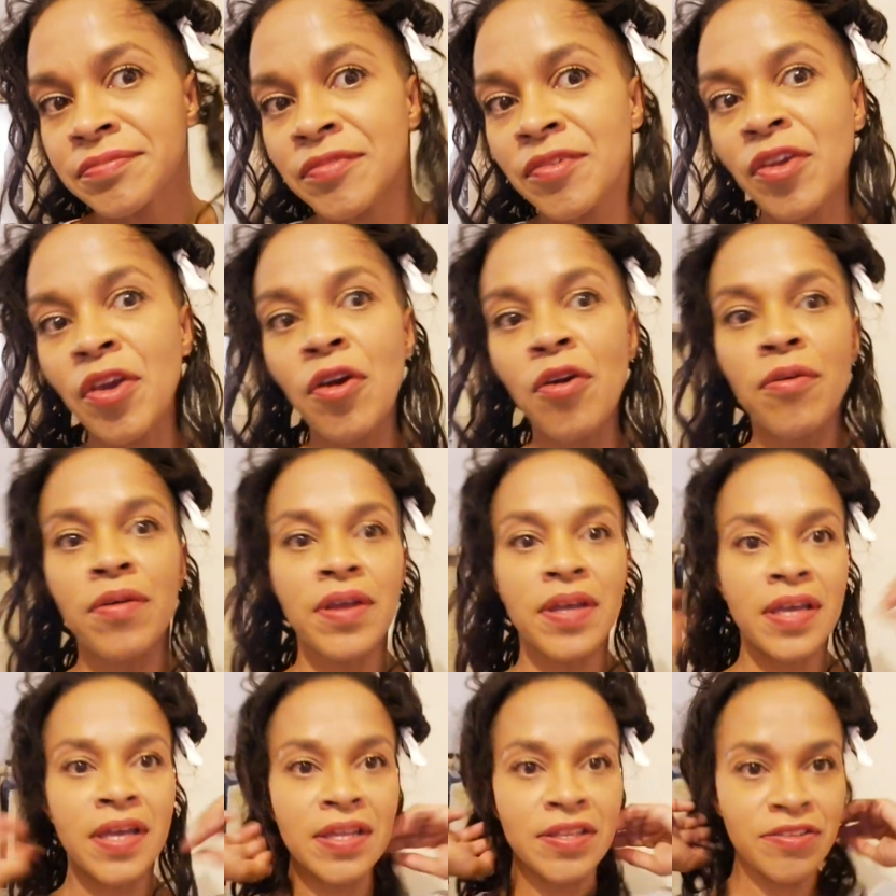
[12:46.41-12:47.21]

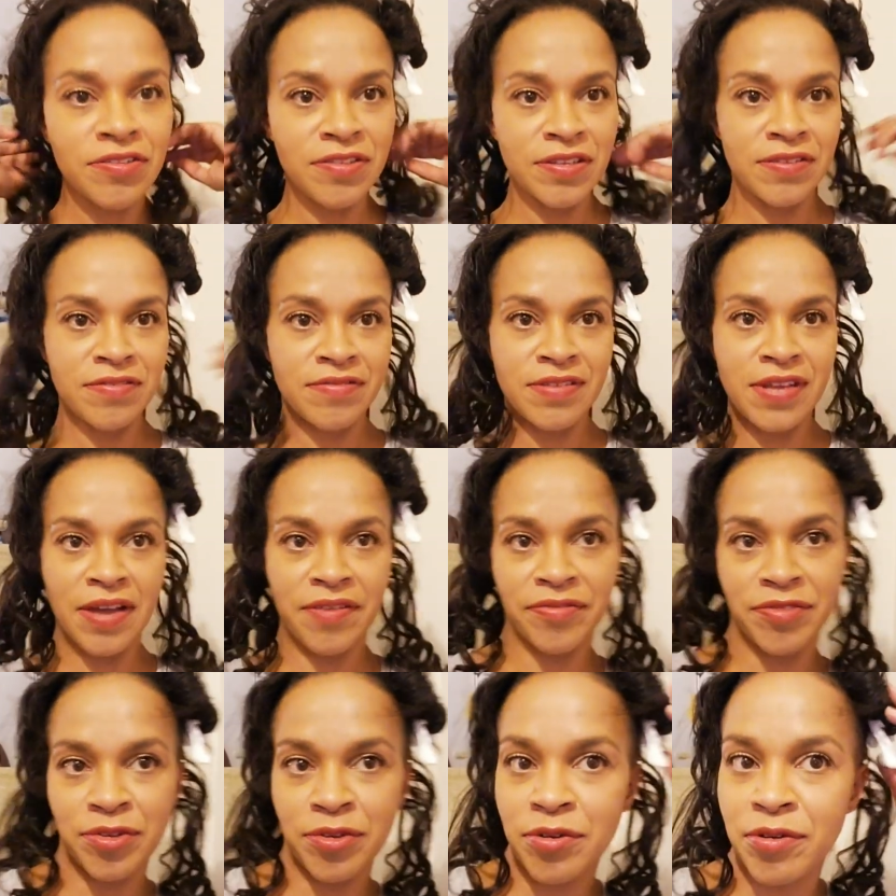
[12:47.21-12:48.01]
going. You didn't even have
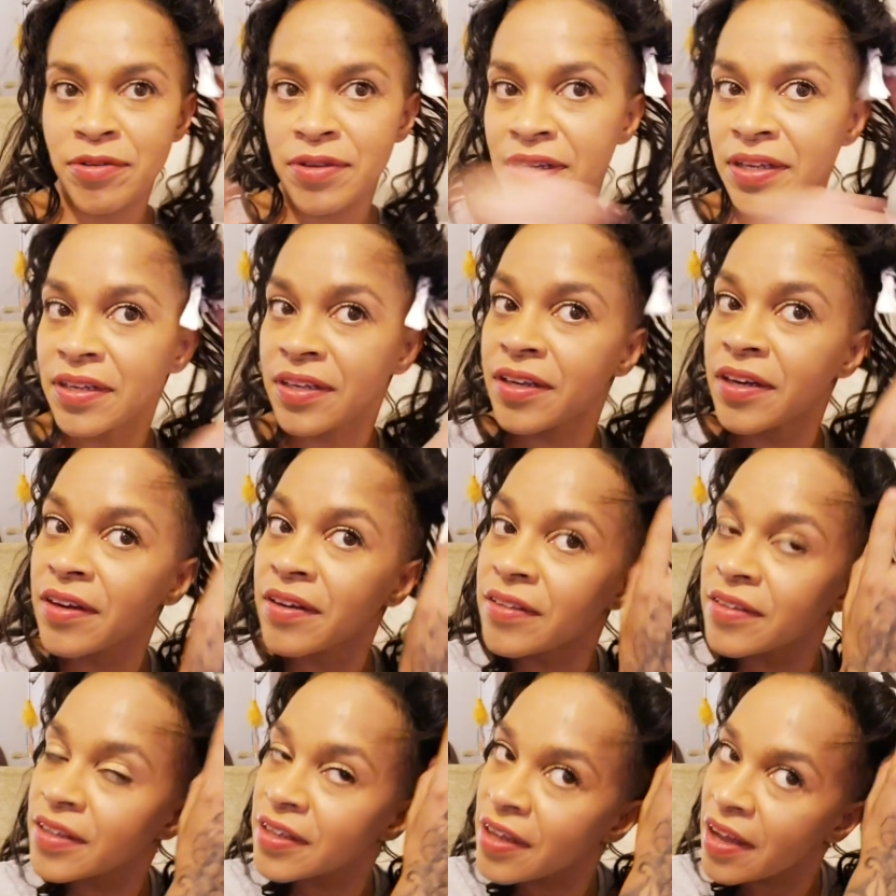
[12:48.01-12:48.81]
to go get a
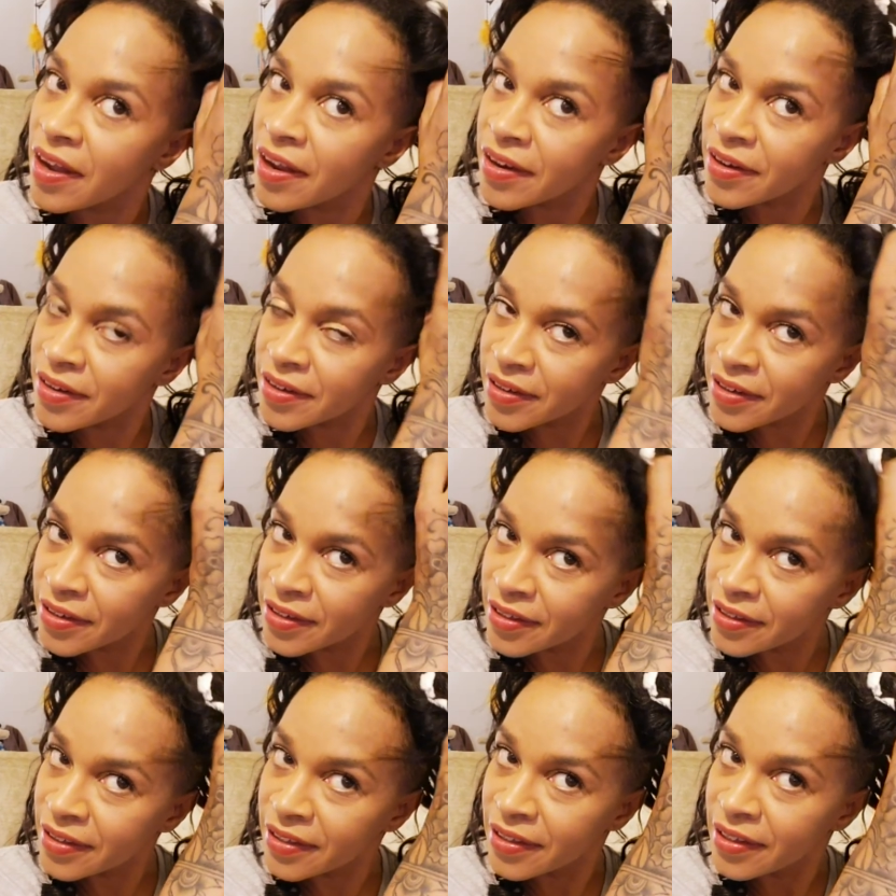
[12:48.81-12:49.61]
curling
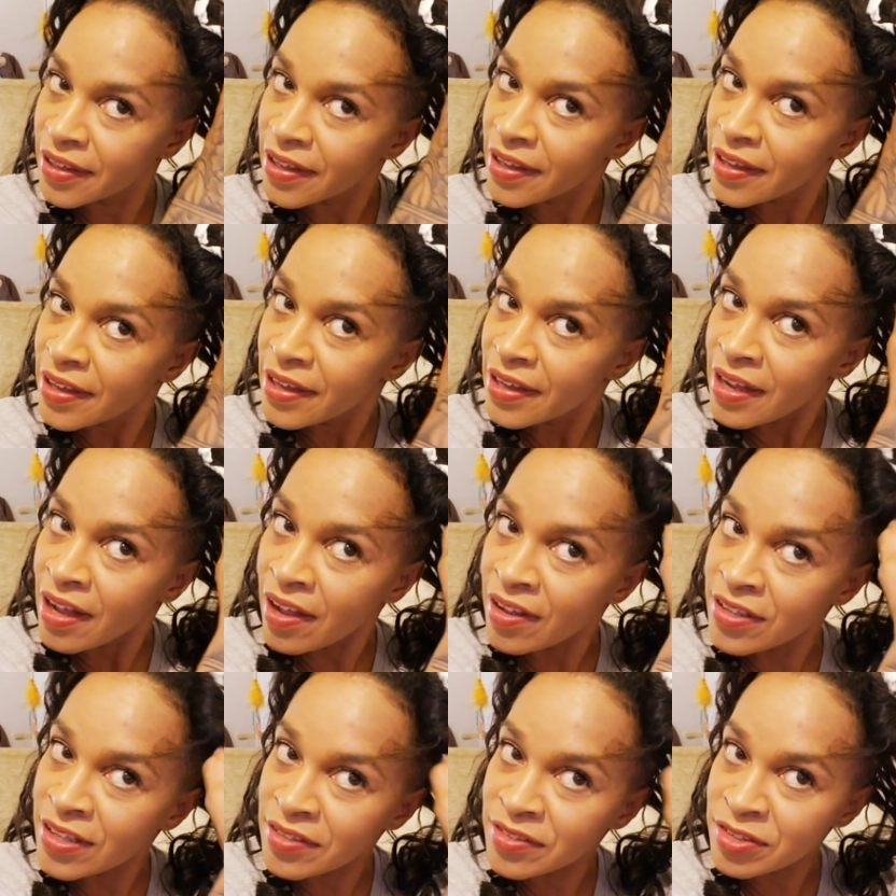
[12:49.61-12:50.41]
iron
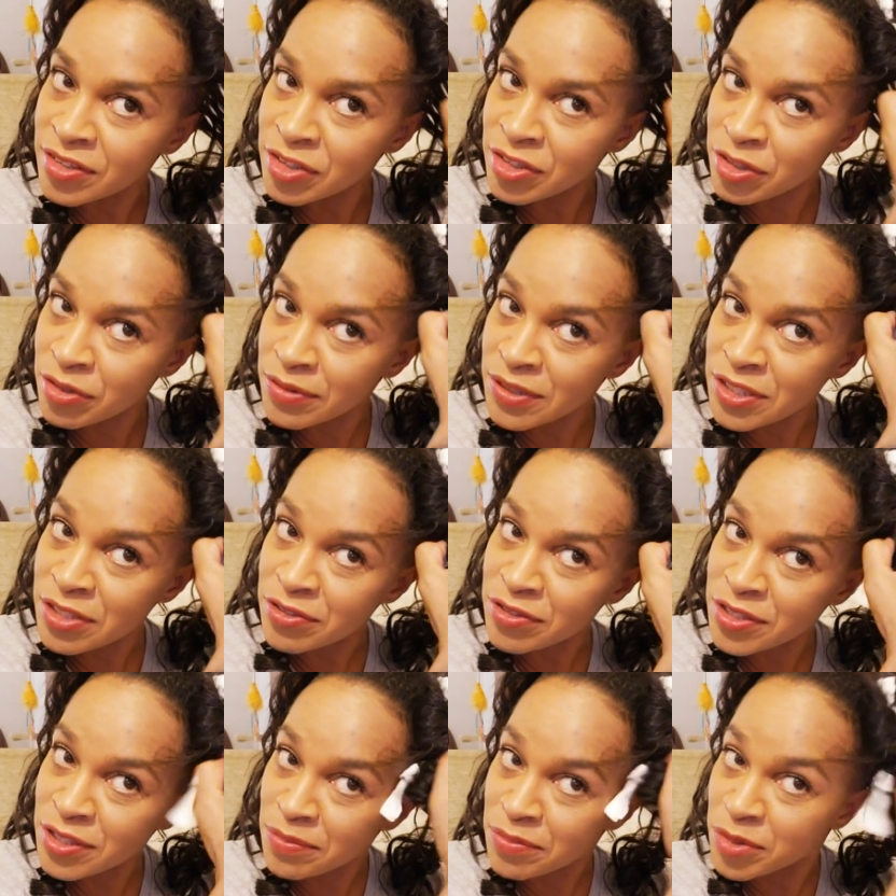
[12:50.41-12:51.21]
all you had to do was
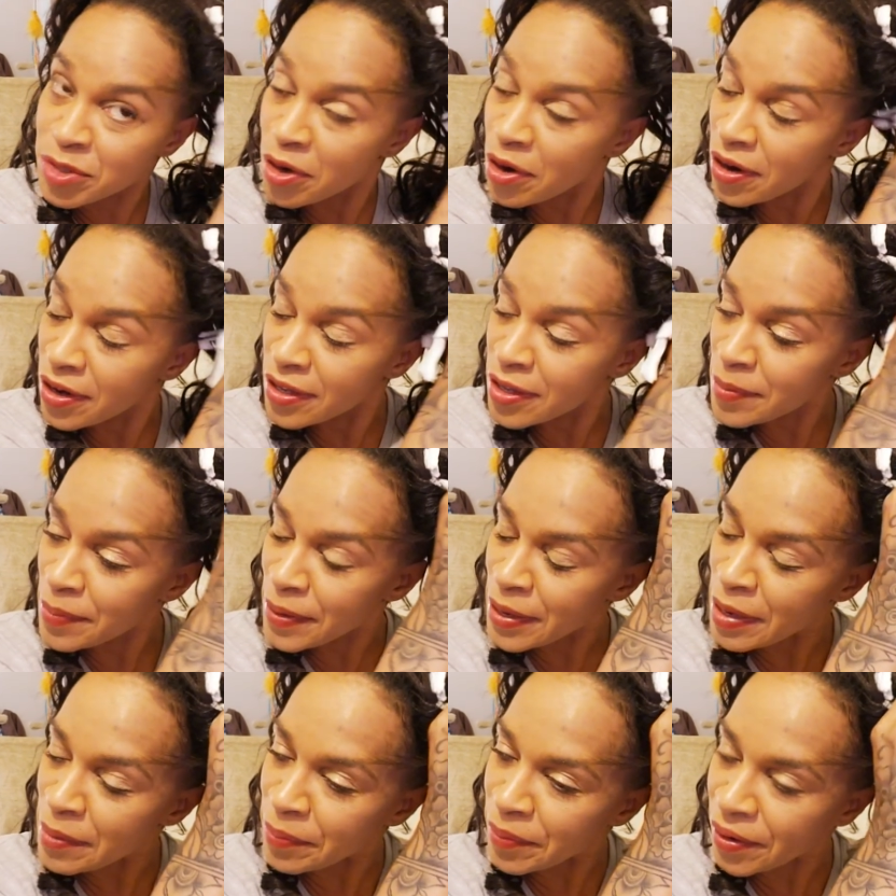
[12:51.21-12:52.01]
use some toilet
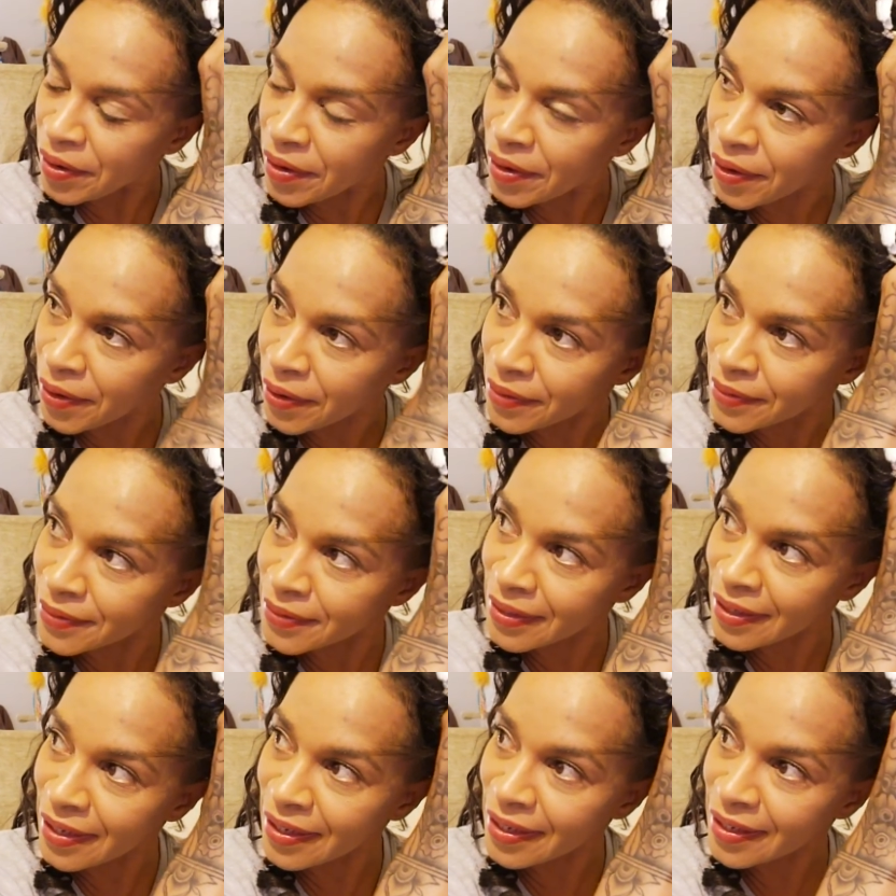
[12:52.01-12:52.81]
paper.
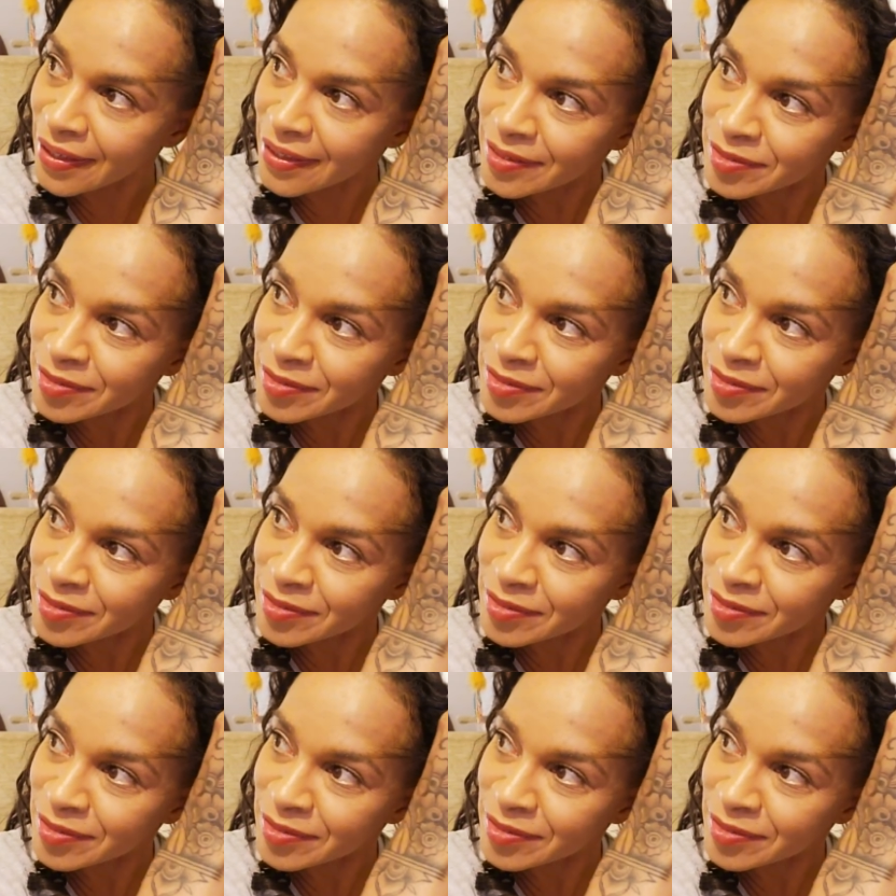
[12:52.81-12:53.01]
Like,